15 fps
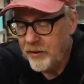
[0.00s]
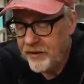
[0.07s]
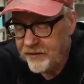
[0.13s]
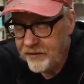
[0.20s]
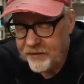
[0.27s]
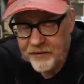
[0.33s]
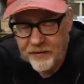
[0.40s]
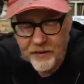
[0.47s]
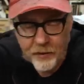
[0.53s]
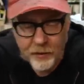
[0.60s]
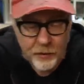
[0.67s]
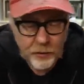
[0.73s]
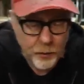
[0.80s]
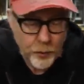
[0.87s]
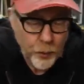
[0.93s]
Place this
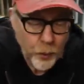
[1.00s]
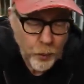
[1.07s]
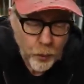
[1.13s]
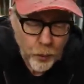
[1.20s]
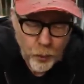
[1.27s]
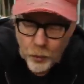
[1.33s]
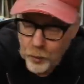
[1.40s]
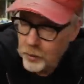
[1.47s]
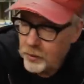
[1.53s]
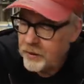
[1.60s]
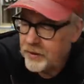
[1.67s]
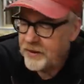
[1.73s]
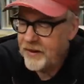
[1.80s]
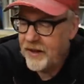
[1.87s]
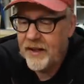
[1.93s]
here
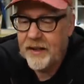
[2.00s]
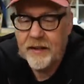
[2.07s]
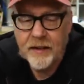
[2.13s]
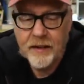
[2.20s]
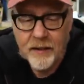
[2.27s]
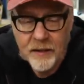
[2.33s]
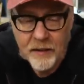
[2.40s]
like that.